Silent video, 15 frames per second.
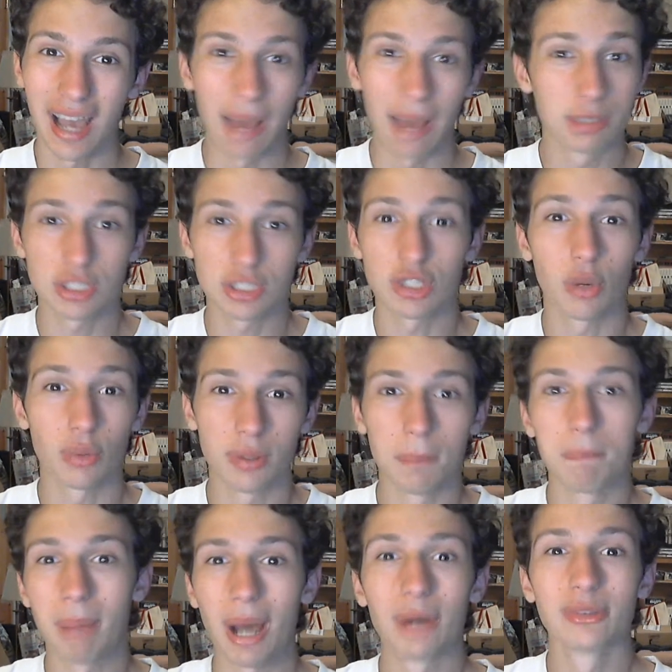I'm just going to
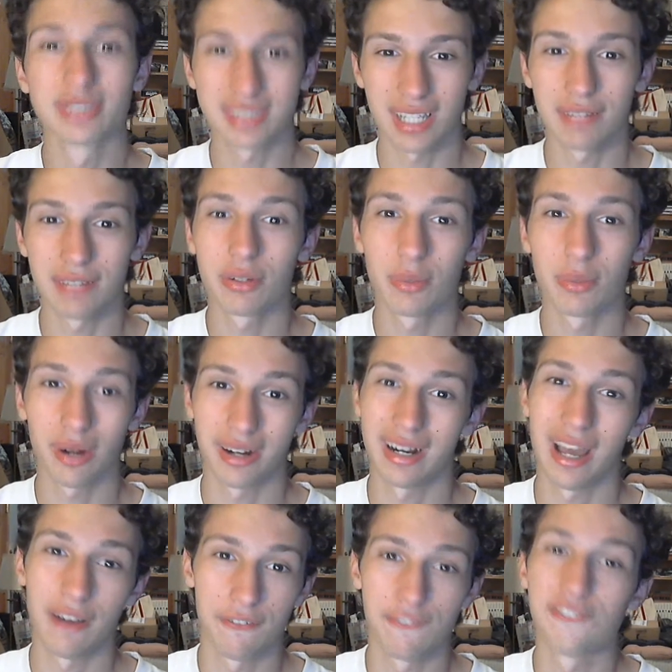bounce everywhere and
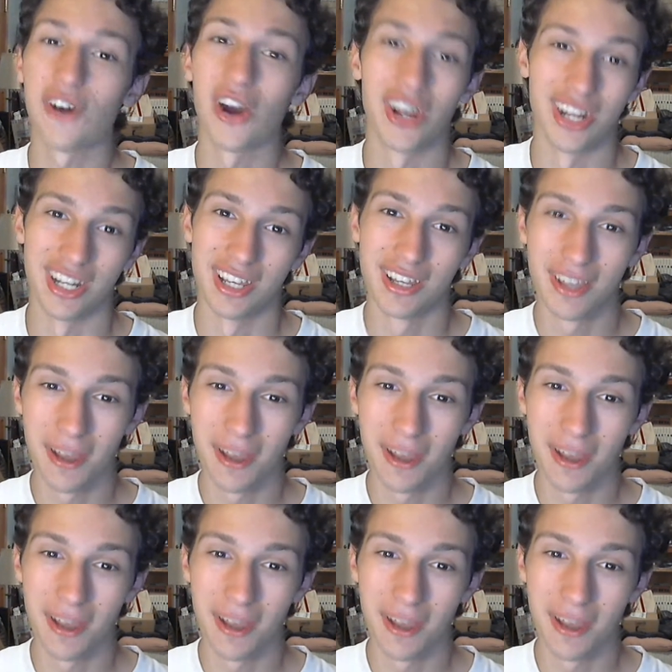have fun.